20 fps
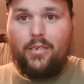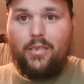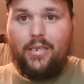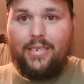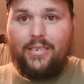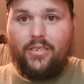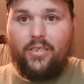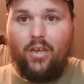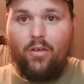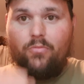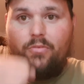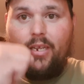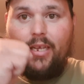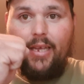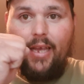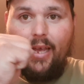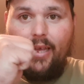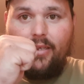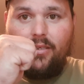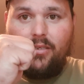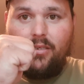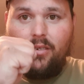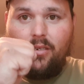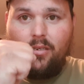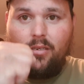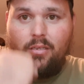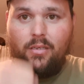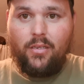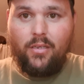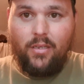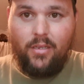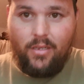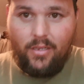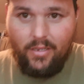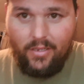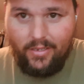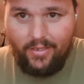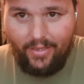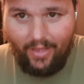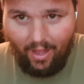let's go DH.
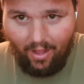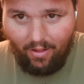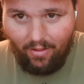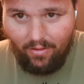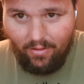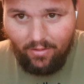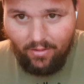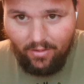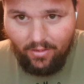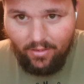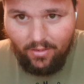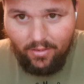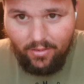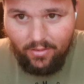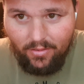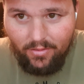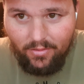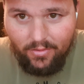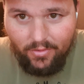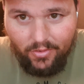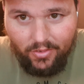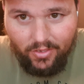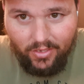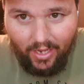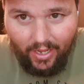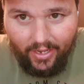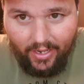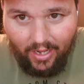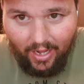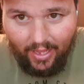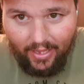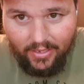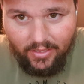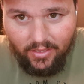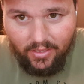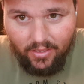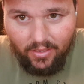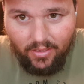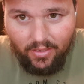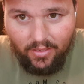Y'all, stay
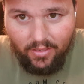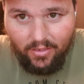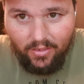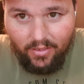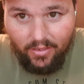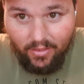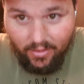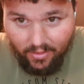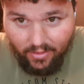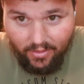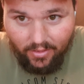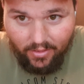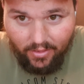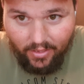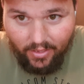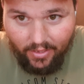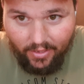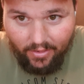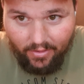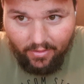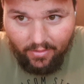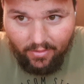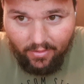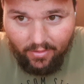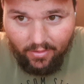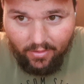classy. You hear?